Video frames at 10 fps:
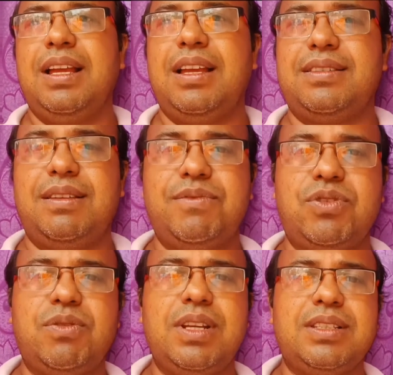Some
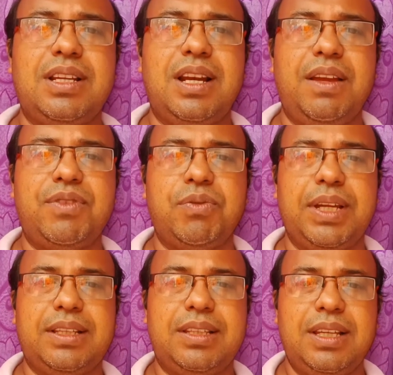students are left
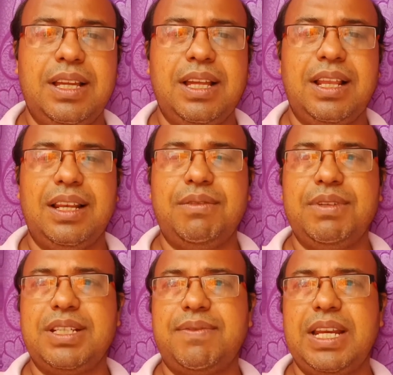with
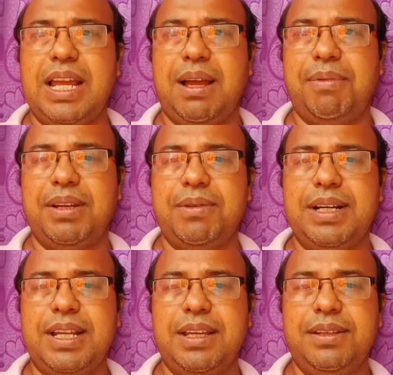limited
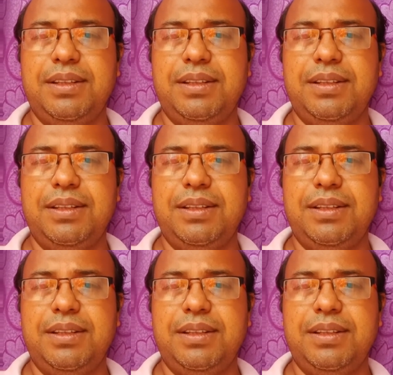availability